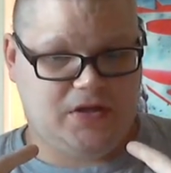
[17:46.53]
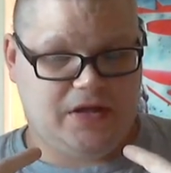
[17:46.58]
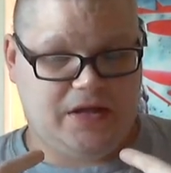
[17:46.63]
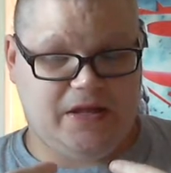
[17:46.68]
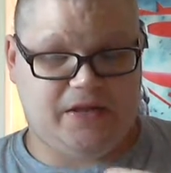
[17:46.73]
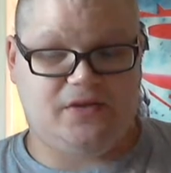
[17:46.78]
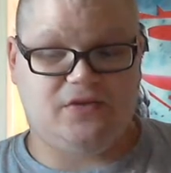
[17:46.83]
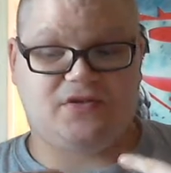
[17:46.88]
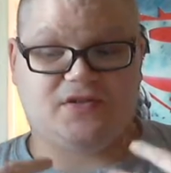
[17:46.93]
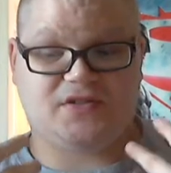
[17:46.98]

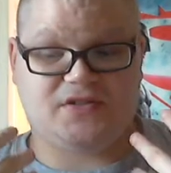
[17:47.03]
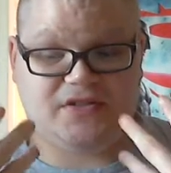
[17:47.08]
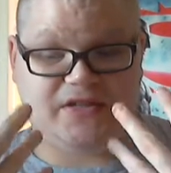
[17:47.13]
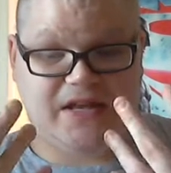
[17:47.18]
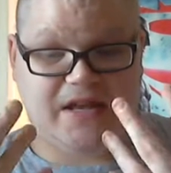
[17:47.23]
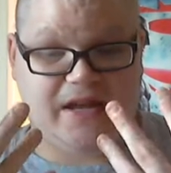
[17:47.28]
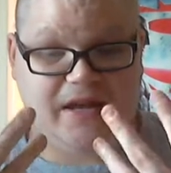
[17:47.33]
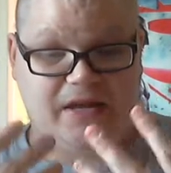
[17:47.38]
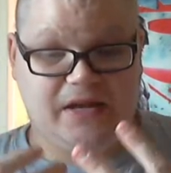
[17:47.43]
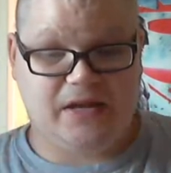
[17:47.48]
and you're
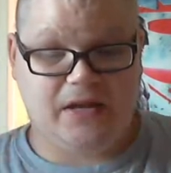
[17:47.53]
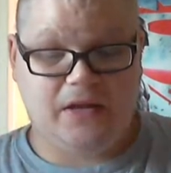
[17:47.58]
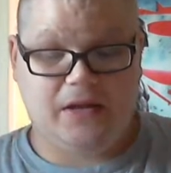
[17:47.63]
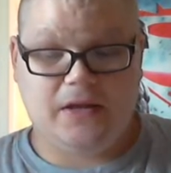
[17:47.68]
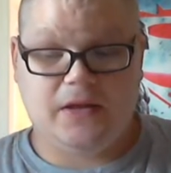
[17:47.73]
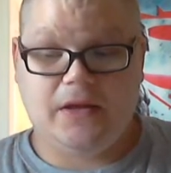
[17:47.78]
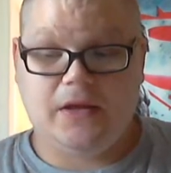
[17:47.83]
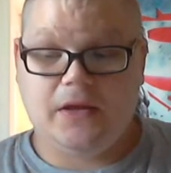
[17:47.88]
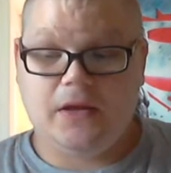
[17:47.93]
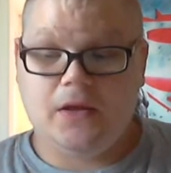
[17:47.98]
saying,
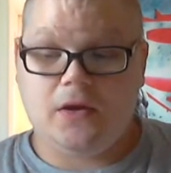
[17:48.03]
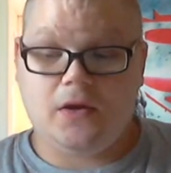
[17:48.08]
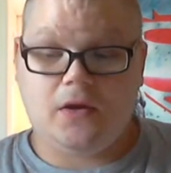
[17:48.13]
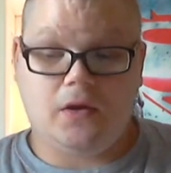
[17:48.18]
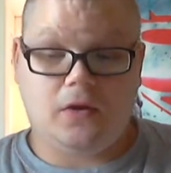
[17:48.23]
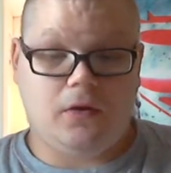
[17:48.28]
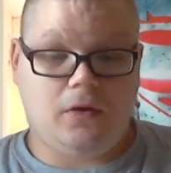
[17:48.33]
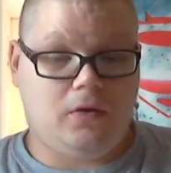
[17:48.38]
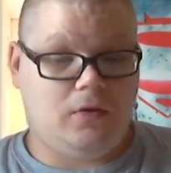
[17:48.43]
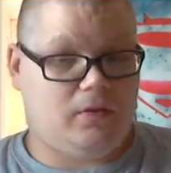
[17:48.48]

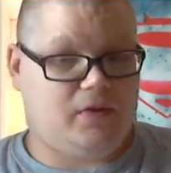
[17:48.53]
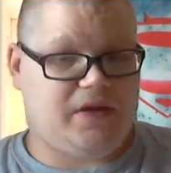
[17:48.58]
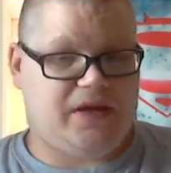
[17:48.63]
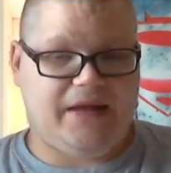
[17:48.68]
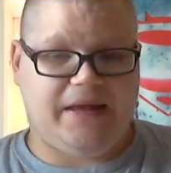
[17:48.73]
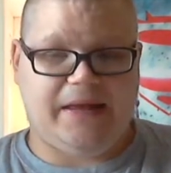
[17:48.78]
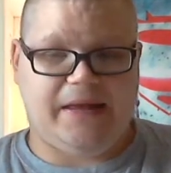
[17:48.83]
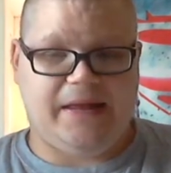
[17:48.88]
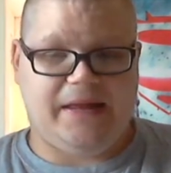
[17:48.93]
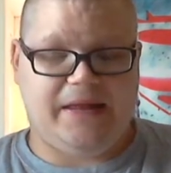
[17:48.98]

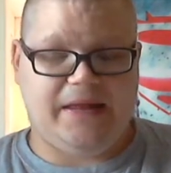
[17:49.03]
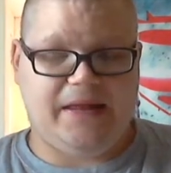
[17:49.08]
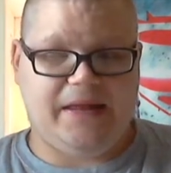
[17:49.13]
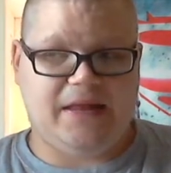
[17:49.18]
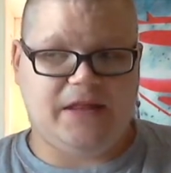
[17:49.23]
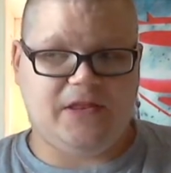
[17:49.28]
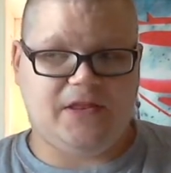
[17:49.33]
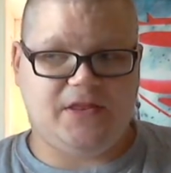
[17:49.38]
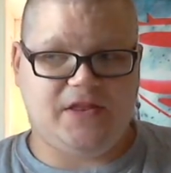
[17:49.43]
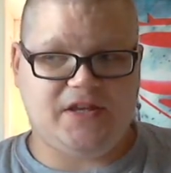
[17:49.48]
okay,
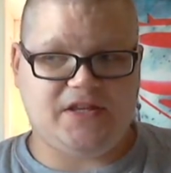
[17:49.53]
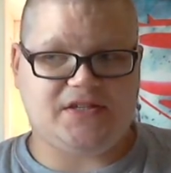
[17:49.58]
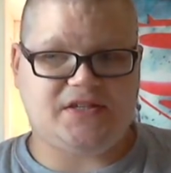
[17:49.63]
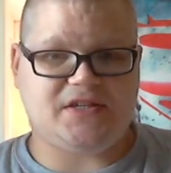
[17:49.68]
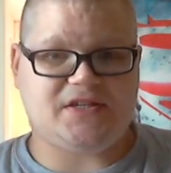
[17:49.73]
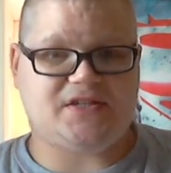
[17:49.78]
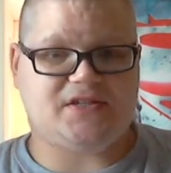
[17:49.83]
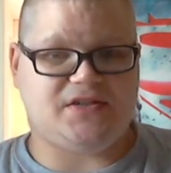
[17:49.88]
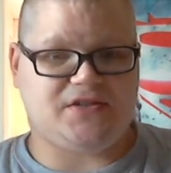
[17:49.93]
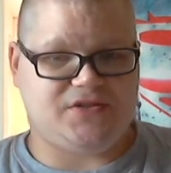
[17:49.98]
this
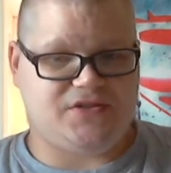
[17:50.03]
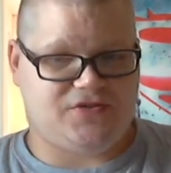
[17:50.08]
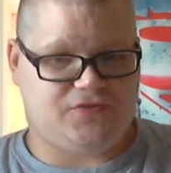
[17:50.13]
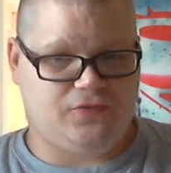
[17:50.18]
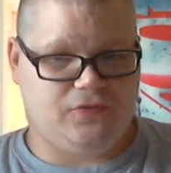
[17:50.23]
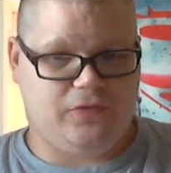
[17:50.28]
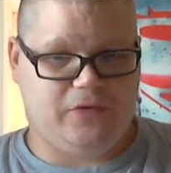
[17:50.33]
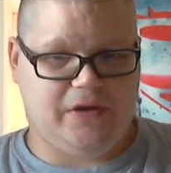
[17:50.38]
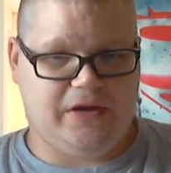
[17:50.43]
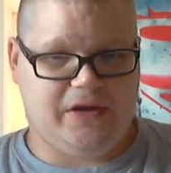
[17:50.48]
is
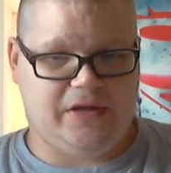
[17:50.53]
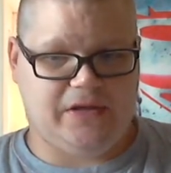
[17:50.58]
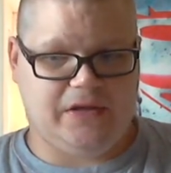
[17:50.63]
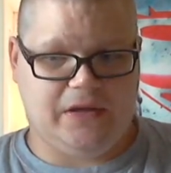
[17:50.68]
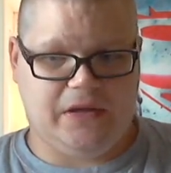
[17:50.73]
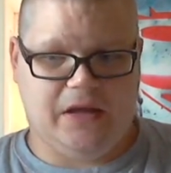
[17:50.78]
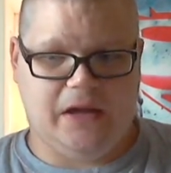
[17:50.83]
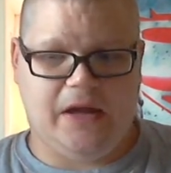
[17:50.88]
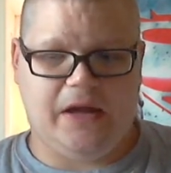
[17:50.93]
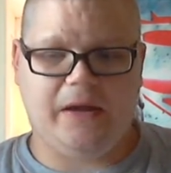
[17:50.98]
destroyed,
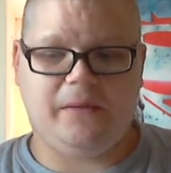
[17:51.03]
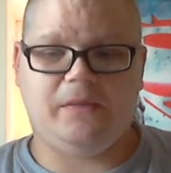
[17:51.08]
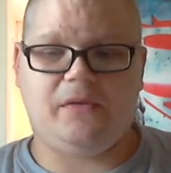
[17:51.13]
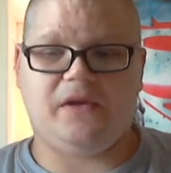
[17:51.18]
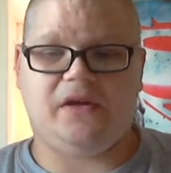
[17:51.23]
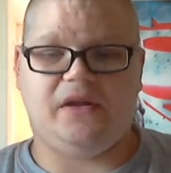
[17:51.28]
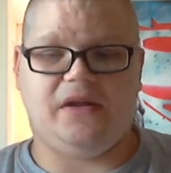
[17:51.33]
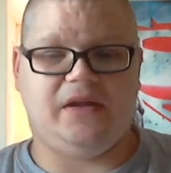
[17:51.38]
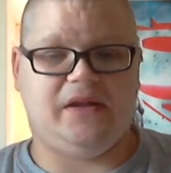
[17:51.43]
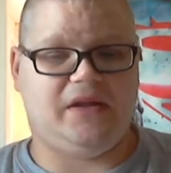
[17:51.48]
I'm
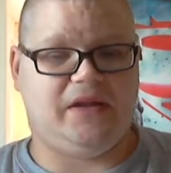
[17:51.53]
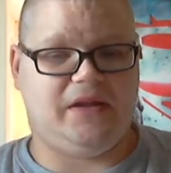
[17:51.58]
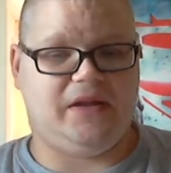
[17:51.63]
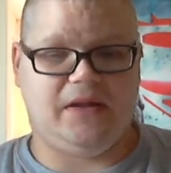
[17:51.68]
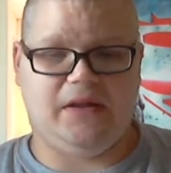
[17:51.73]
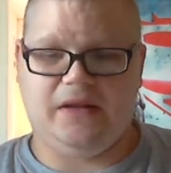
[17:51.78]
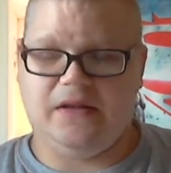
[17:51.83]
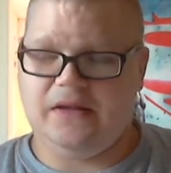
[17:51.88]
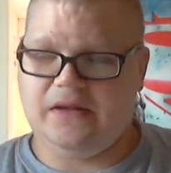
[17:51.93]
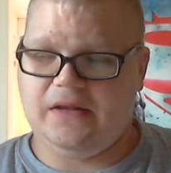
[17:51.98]

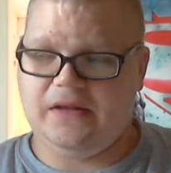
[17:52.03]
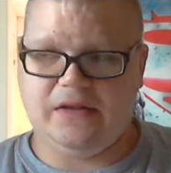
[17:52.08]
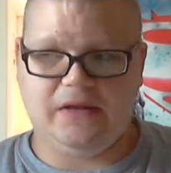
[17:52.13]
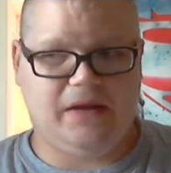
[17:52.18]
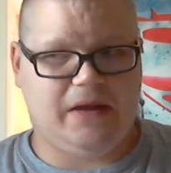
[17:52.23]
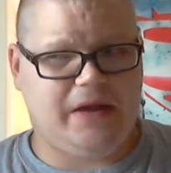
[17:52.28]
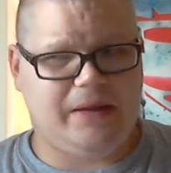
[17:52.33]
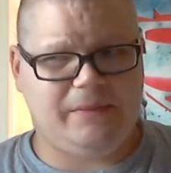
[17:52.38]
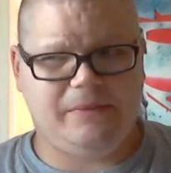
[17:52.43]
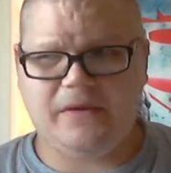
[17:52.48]

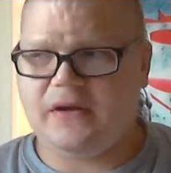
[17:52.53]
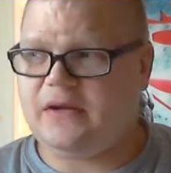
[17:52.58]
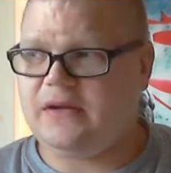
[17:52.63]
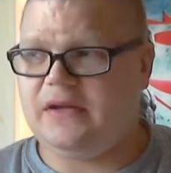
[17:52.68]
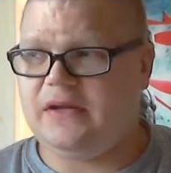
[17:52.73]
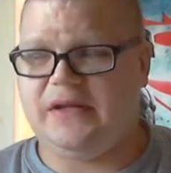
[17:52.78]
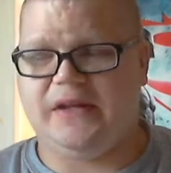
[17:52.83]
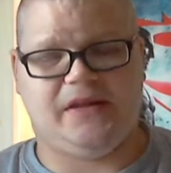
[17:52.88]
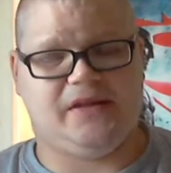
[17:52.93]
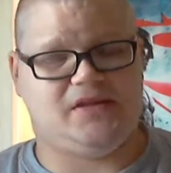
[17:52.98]
not
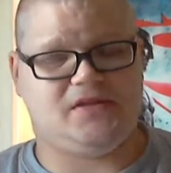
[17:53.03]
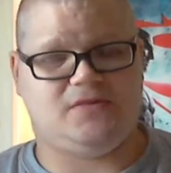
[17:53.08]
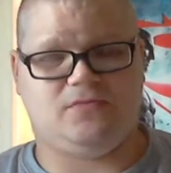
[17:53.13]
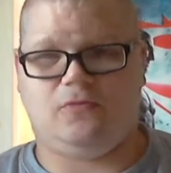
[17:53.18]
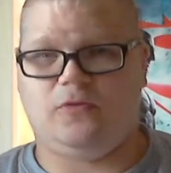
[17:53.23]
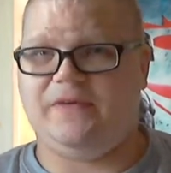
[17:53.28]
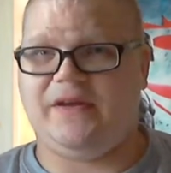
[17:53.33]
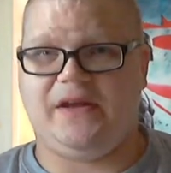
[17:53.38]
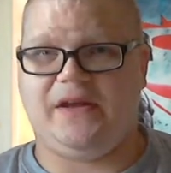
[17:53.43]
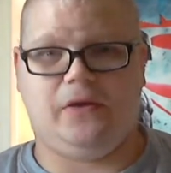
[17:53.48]
gonna like this
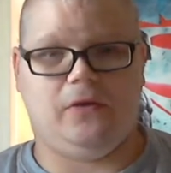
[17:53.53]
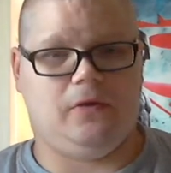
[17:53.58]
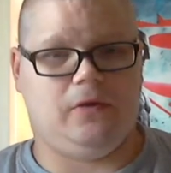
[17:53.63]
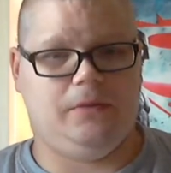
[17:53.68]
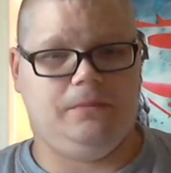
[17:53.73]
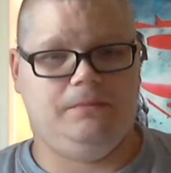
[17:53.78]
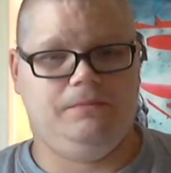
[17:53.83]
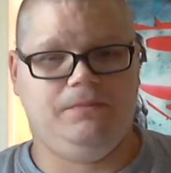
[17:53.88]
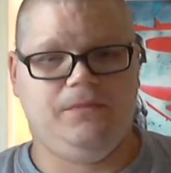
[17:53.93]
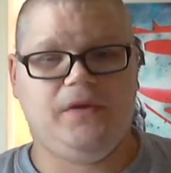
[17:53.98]
movie at
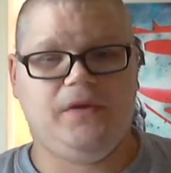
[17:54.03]
all,